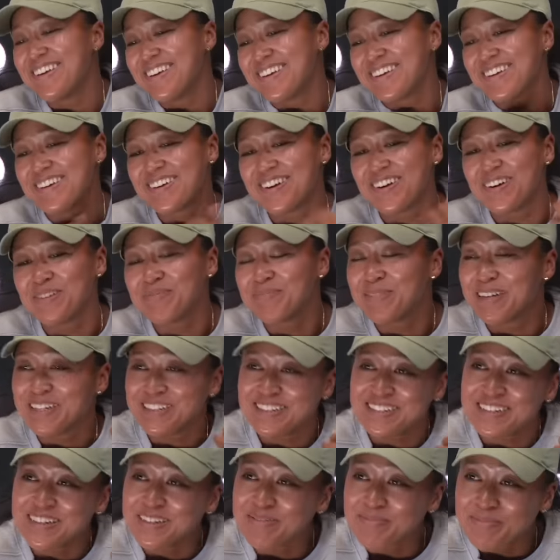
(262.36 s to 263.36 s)
call my
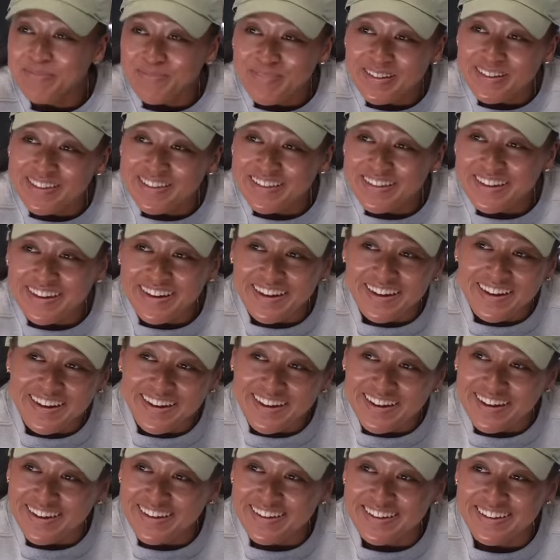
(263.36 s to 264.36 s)
team and be like,
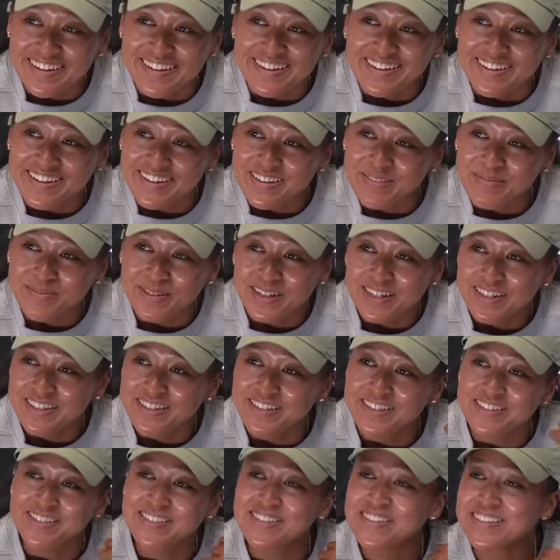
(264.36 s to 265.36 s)
hey, I cannot
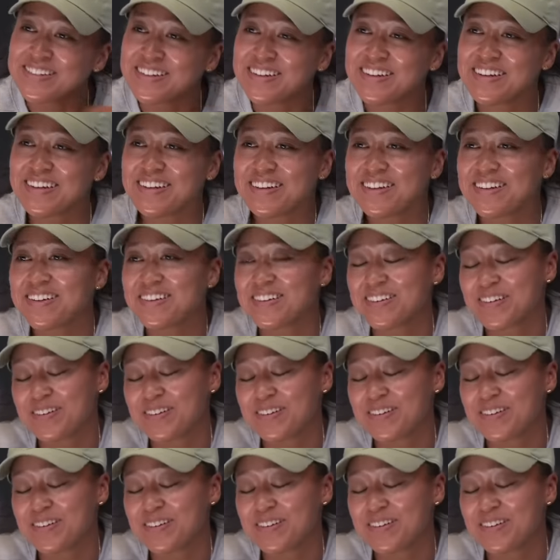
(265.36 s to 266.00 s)
practice today.